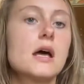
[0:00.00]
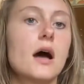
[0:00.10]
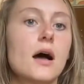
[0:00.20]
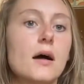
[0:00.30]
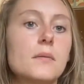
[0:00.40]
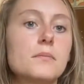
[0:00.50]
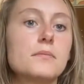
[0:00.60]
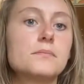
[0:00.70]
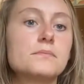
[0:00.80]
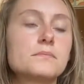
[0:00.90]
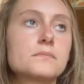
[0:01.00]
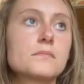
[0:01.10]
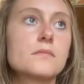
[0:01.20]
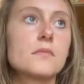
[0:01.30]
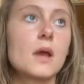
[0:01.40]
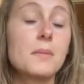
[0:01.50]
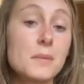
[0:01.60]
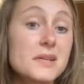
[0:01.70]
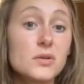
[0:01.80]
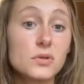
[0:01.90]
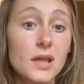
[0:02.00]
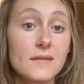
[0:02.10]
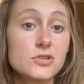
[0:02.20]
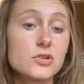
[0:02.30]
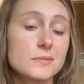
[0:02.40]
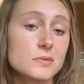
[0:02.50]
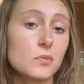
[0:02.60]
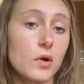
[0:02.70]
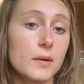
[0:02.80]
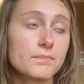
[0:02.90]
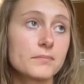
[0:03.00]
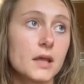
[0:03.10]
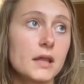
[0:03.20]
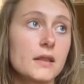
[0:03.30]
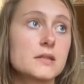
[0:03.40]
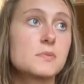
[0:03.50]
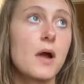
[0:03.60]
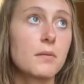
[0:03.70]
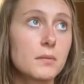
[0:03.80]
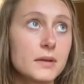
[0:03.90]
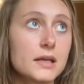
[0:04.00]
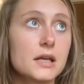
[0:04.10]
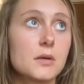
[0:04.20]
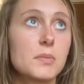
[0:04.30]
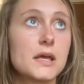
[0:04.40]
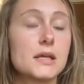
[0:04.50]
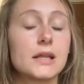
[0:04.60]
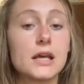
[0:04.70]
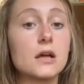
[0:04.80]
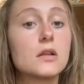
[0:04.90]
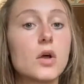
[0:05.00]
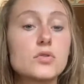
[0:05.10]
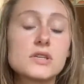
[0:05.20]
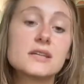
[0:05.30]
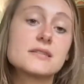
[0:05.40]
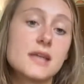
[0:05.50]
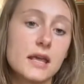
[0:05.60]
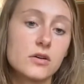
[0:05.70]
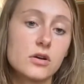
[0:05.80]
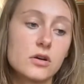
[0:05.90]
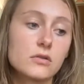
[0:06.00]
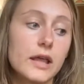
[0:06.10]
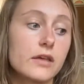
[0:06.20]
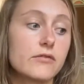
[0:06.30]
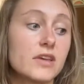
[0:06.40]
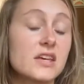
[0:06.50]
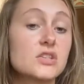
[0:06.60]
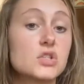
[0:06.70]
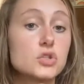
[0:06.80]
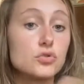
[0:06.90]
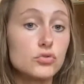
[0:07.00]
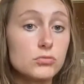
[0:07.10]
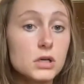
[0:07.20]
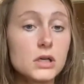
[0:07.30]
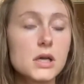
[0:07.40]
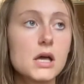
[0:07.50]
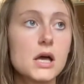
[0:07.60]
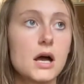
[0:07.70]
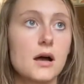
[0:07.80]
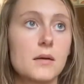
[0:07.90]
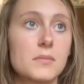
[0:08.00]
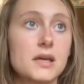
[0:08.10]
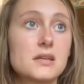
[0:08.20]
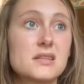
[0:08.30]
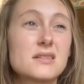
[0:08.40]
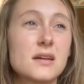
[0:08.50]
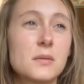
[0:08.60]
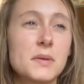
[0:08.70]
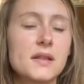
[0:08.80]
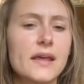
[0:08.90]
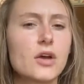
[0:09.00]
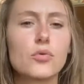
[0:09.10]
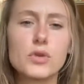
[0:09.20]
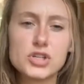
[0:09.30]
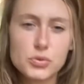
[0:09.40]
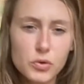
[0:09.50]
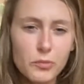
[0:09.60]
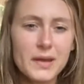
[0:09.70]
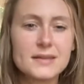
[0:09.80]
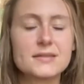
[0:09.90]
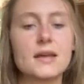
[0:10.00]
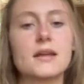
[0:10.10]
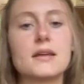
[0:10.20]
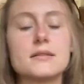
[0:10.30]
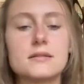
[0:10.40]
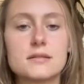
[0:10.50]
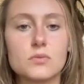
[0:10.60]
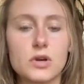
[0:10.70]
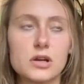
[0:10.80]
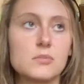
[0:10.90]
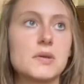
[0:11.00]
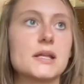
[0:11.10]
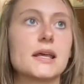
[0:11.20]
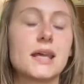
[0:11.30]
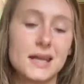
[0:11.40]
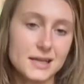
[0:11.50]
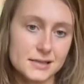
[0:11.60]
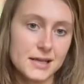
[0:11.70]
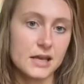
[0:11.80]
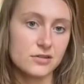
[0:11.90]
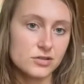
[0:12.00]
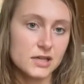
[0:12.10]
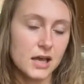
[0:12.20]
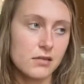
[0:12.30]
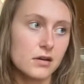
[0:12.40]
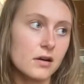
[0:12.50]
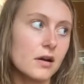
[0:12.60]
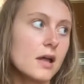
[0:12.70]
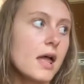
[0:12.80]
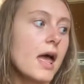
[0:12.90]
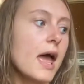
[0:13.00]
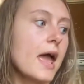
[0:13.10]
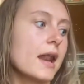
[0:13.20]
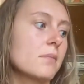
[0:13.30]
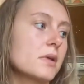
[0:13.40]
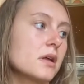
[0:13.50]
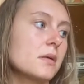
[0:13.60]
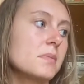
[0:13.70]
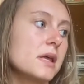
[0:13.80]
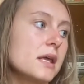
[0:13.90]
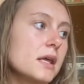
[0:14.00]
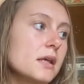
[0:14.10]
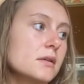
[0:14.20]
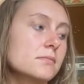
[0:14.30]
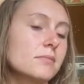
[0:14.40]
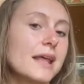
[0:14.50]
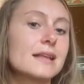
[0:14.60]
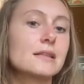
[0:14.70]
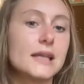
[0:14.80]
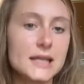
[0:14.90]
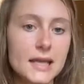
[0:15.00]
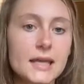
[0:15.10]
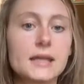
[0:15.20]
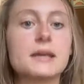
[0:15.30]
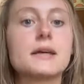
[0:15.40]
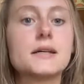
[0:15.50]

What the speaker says: I'm going to be doing live streams more, and it's probably going to be in like a closed container, like via Zoom, because it's going to be like a ritual-based settings. We're going to be like in a container together, and I'm going to be like leading,